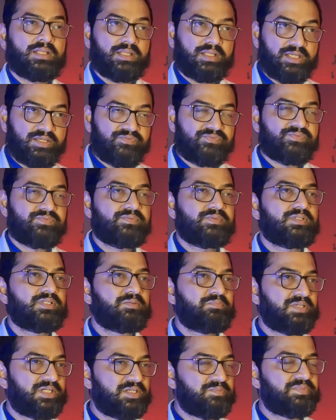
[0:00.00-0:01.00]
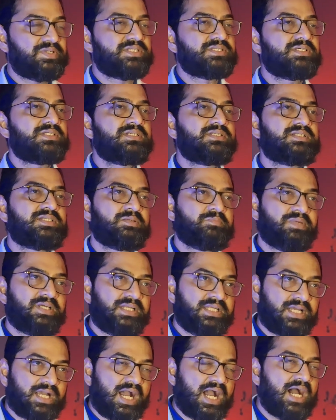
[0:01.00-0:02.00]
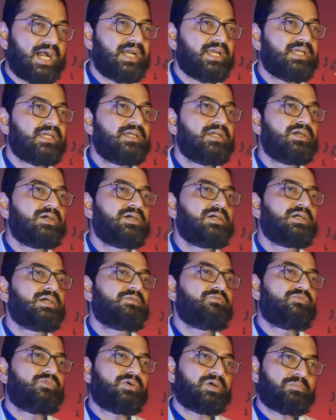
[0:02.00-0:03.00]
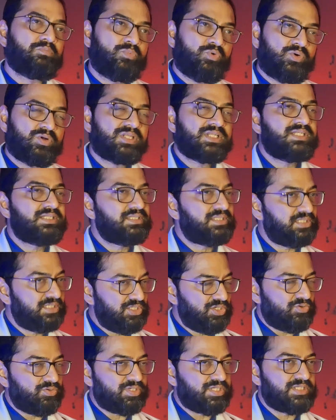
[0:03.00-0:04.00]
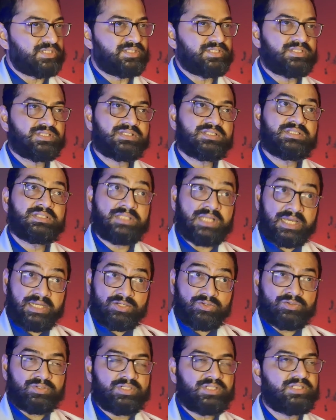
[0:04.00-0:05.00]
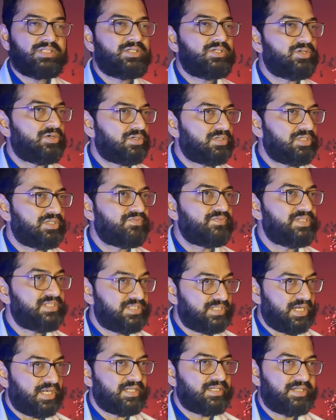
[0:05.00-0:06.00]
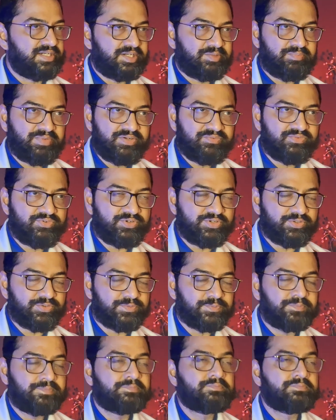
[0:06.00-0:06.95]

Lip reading: If the blood pressure is remaining high for more than 3 occasions, then only the doctor will start treatment for you.